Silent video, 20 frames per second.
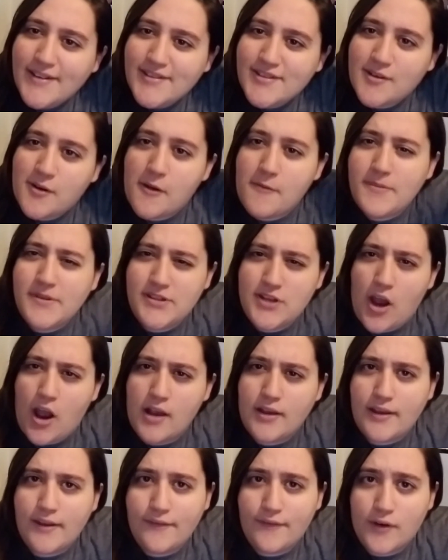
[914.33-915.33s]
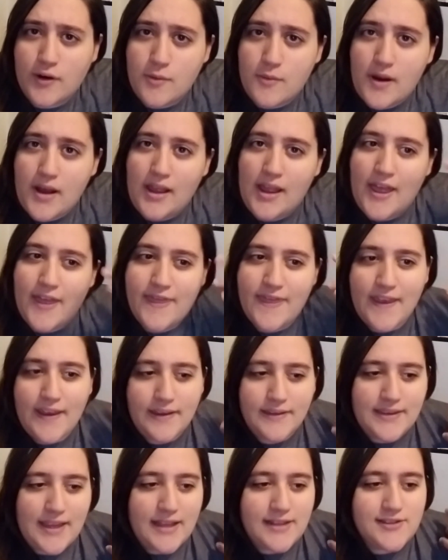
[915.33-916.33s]
So I've been talking for a while. I
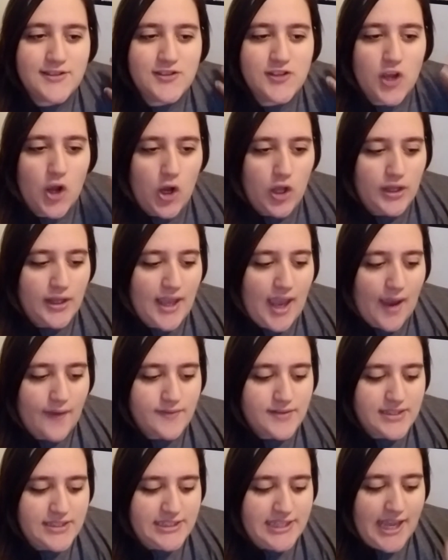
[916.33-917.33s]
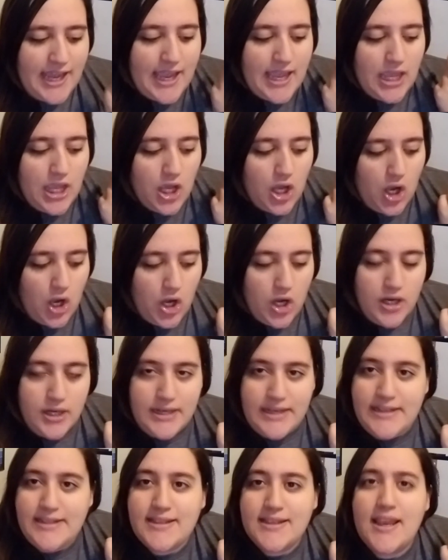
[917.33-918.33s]
think that's all I have to say
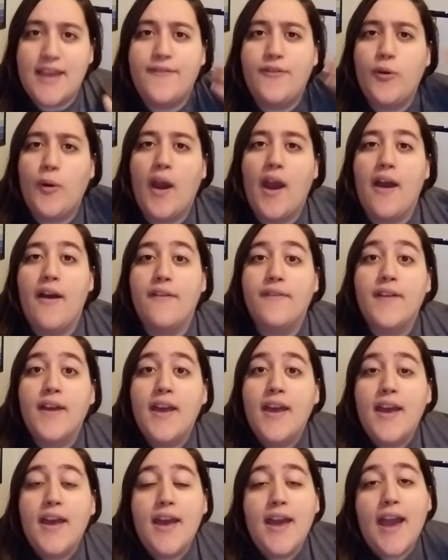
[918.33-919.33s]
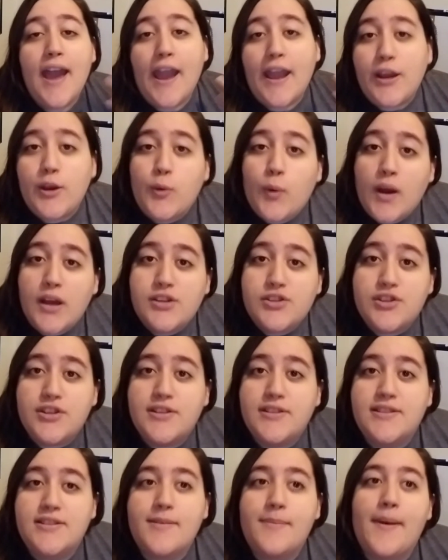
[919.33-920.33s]
on it. If you have any
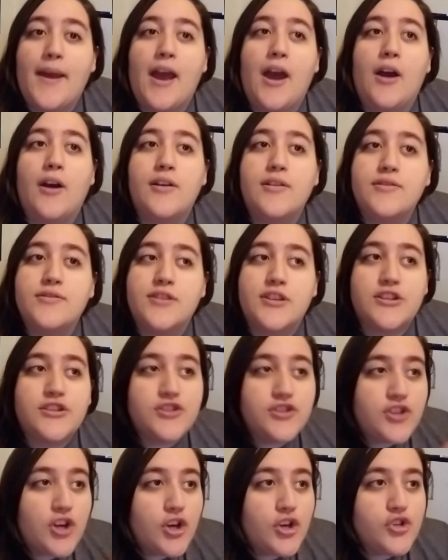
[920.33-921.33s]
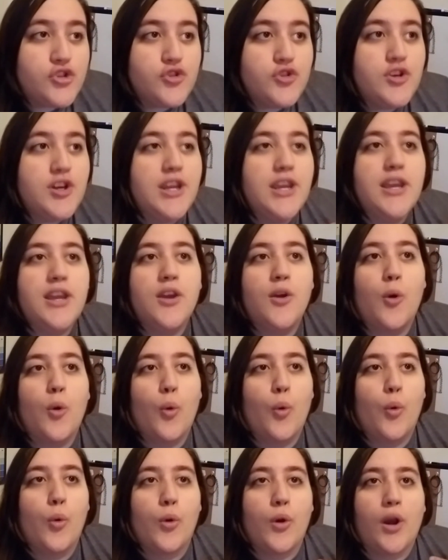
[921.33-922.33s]
questions about the surgery
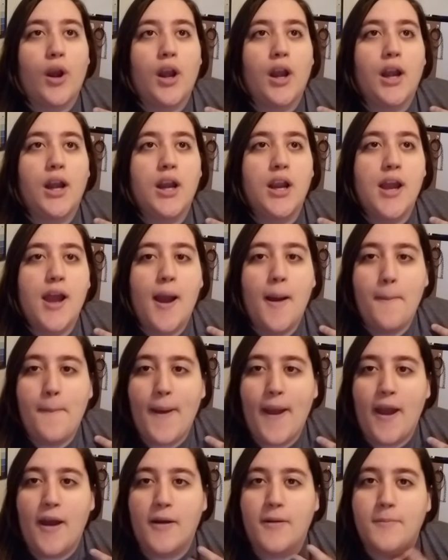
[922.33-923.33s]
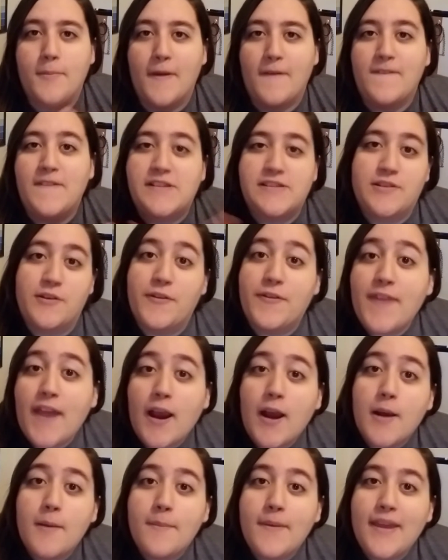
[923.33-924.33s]
or about my physical
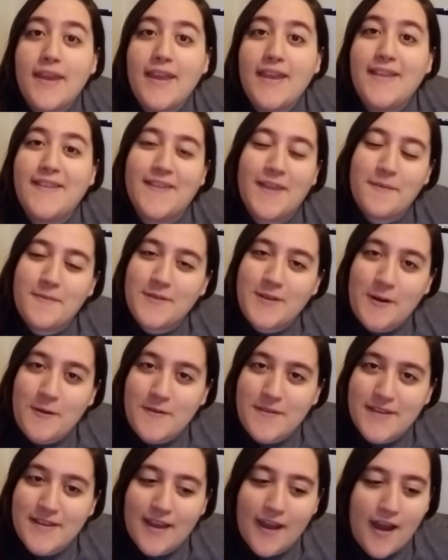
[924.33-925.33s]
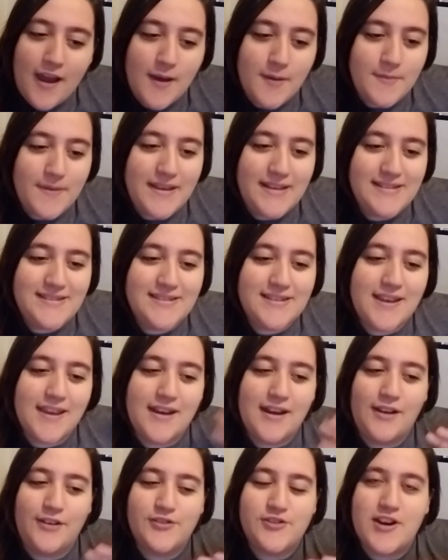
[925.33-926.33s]
therapy, let me know in the comments,
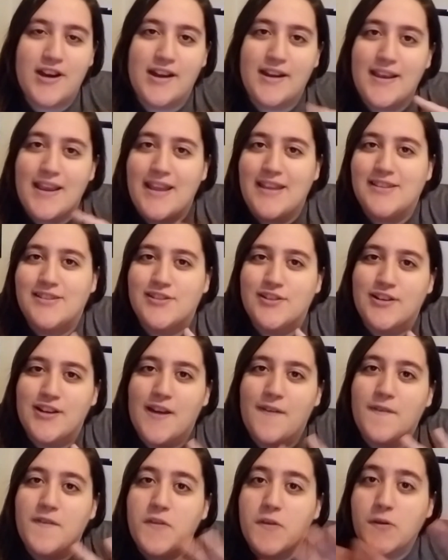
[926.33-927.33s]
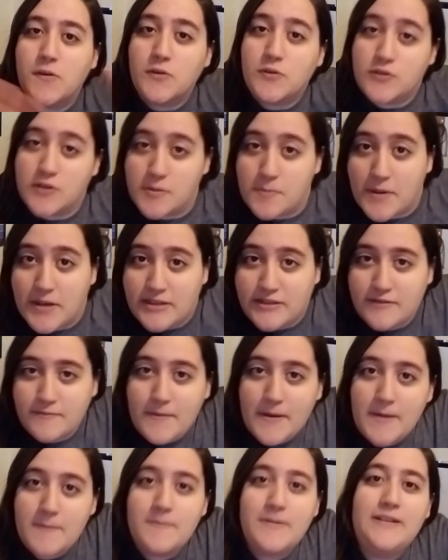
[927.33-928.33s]
and I'll try to answer everything to the best of
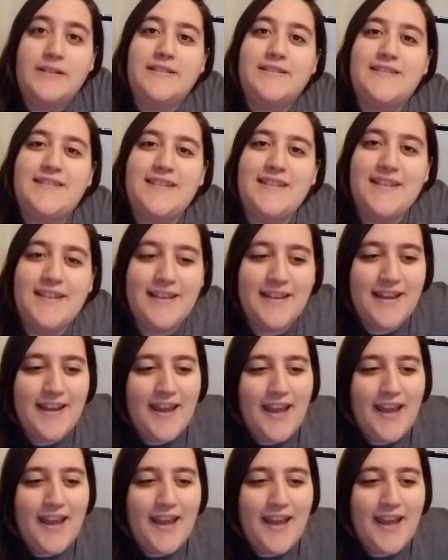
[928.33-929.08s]
my ability.